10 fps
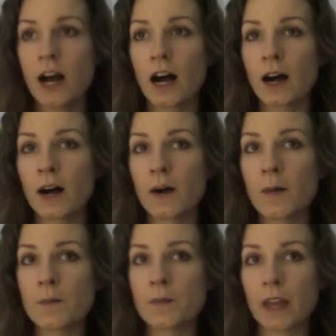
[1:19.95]

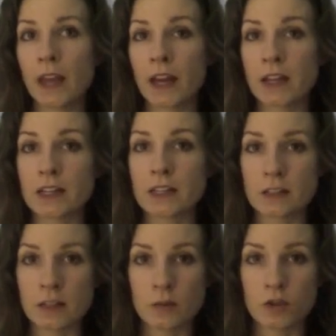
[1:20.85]
and he
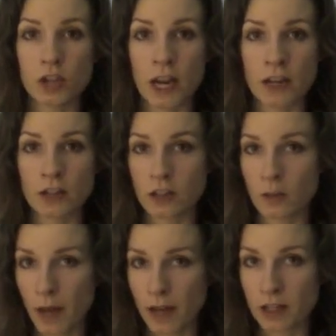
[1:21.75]
sleeps chained to the
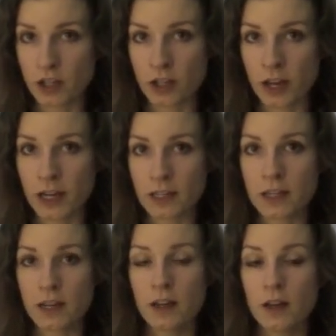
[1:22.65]
bed each night.
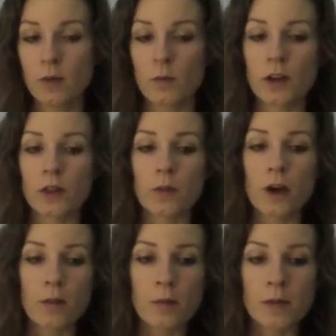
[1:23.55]
But the
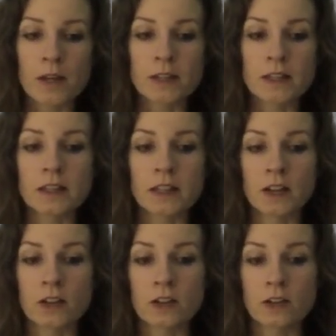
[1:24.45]
problem is that
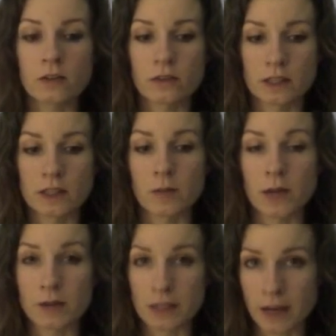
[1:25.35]
Daniel can
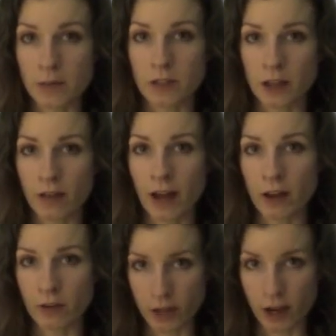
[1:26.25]
sometimes let himself out of
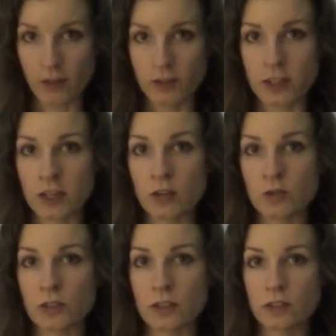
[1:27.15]
the cuffs that he
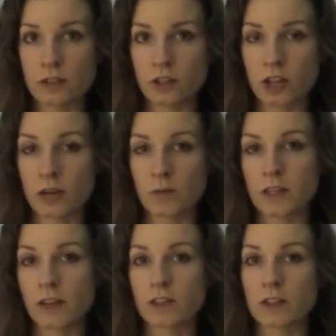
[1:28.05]
uses to chain
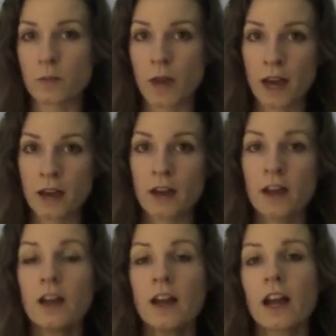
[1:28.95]
himself to the bed.
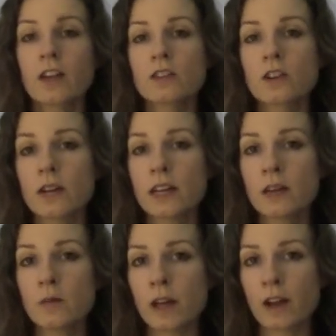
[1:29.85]
And so he and
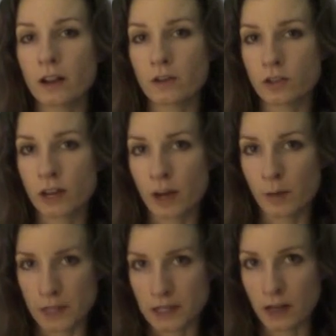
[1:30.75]
Belle kind of strike up a
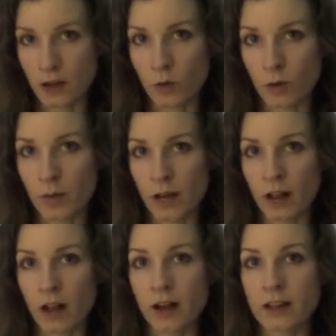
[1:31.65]
deal where Belle,
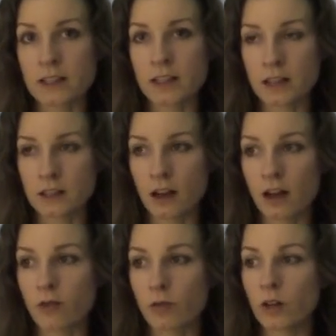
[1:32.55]
on his nights
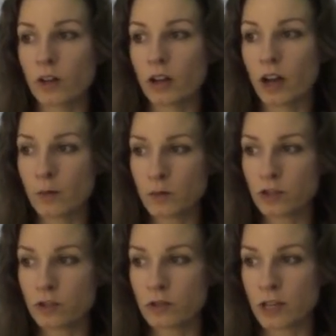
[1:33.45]
off, will come
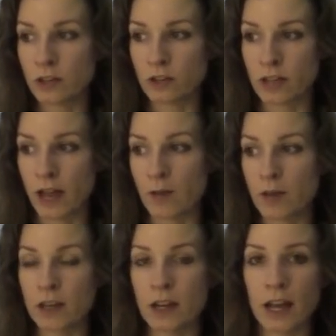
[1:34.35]
to Daniel's
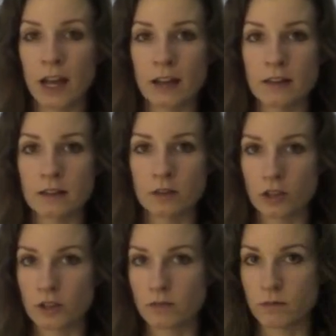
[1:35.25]
cabin and
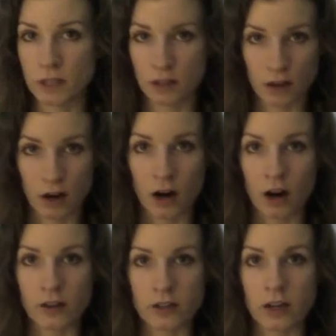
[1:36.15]
just sit in the car
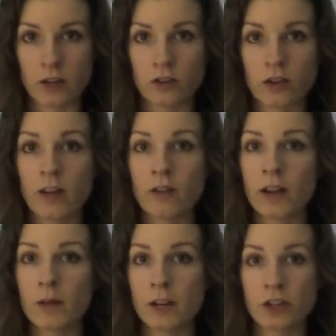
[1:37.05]
outside in the driveway
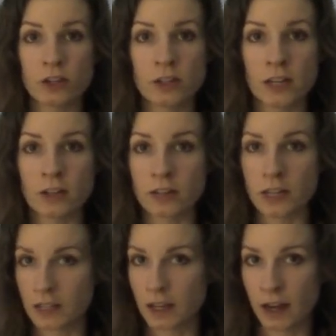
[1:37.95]
and make sure Daniel
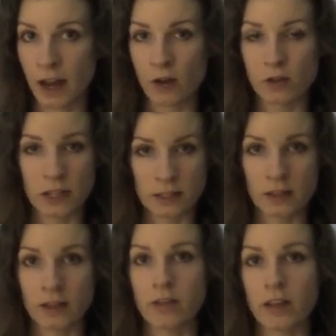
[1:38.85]
doesn't get out, doesn't
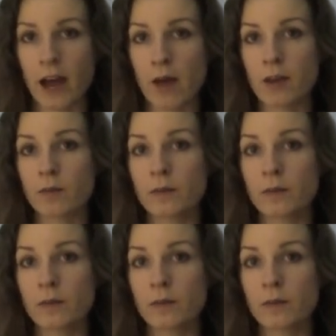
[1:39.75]
leave the cabin.